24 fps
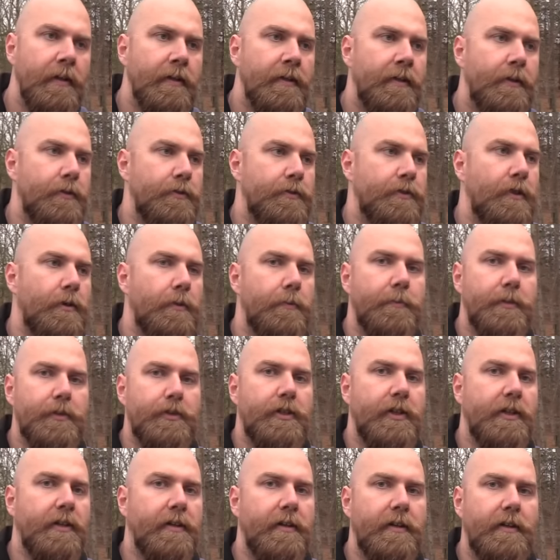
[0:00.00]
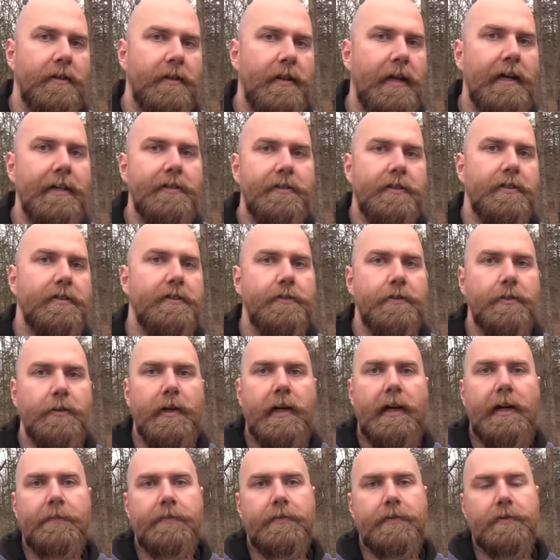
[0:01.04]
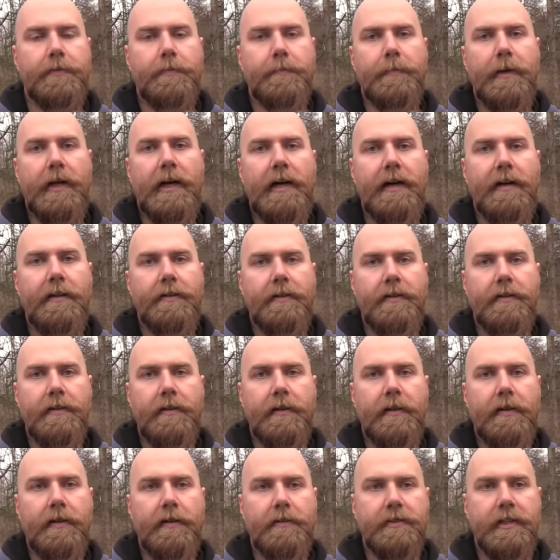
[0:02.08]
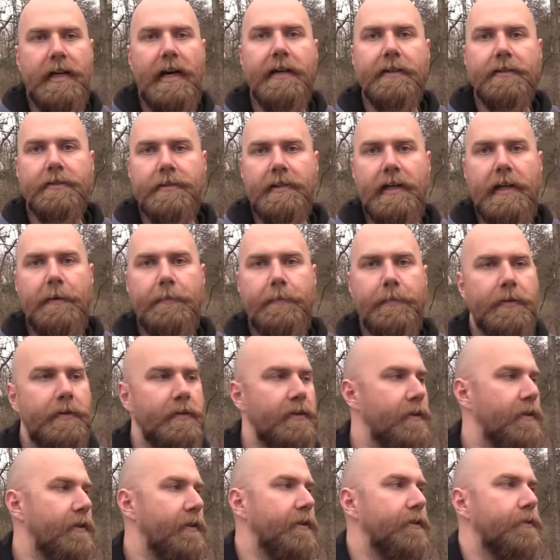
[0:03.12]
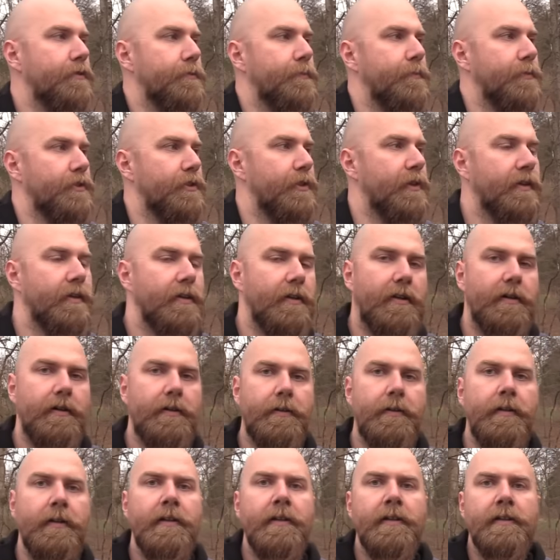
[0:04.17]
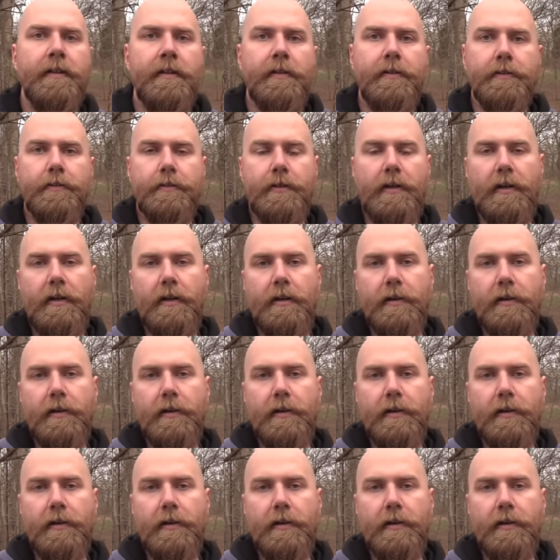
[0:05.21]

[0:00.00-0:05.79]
There's no machine gun license. You have to buy the tax stamp. Each machine gun that is